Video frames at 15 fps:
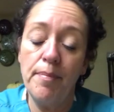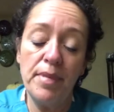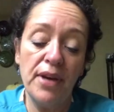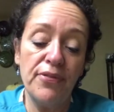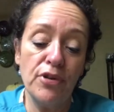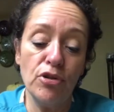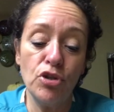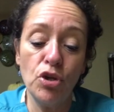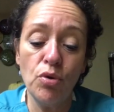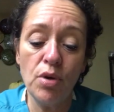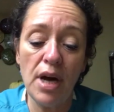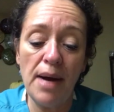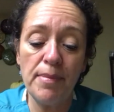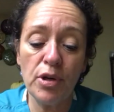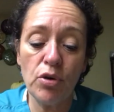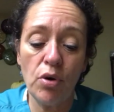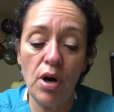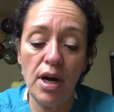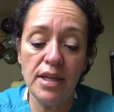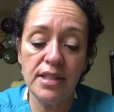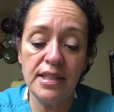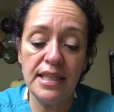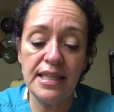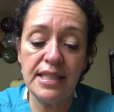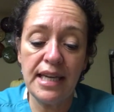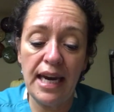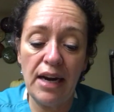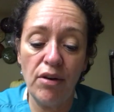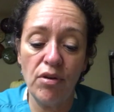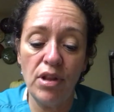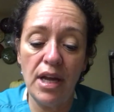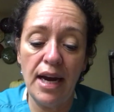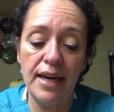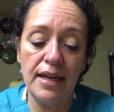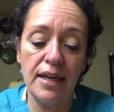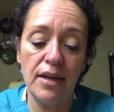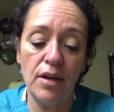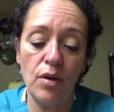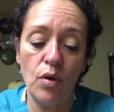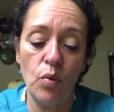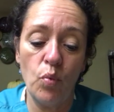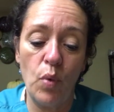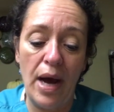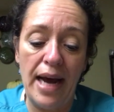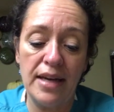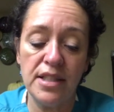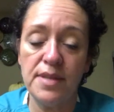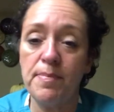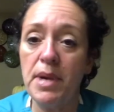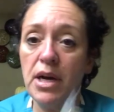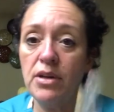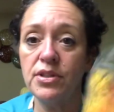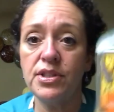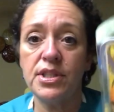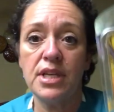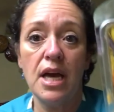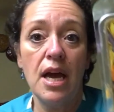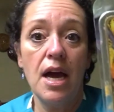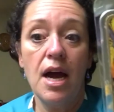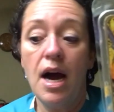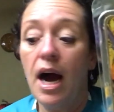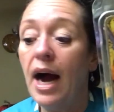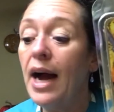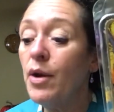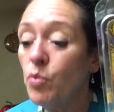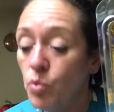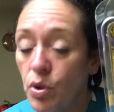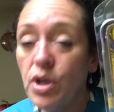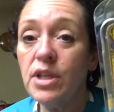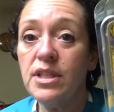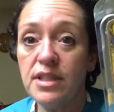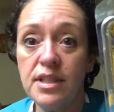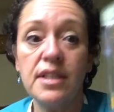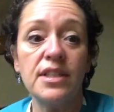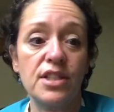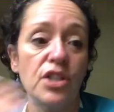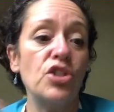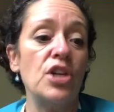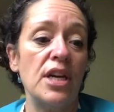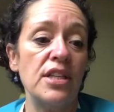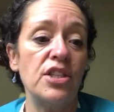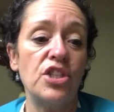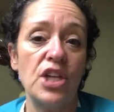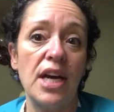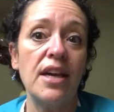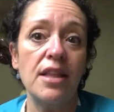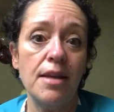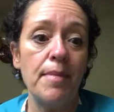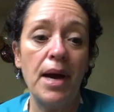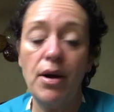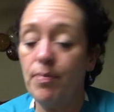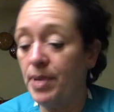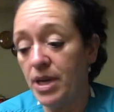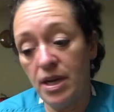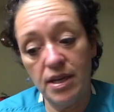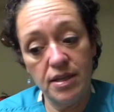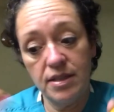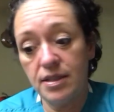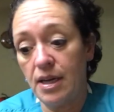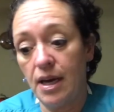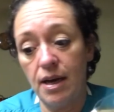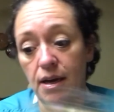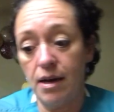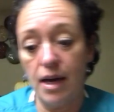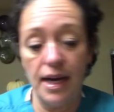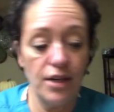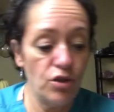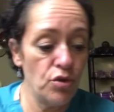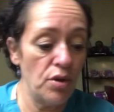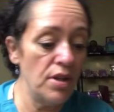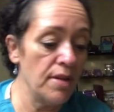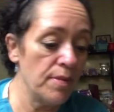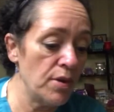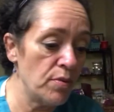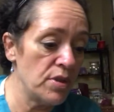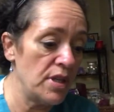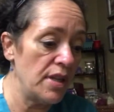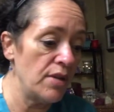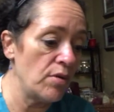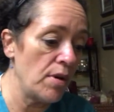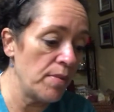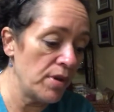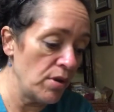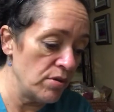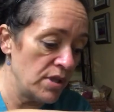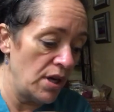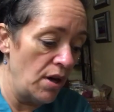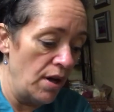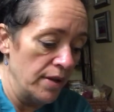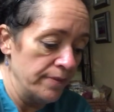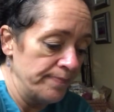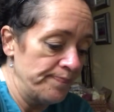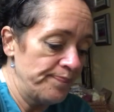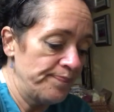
if you do come across these Carolina wax melts, I would suggest checking them out because I enjoyed them. There was nothing wrong with those at all.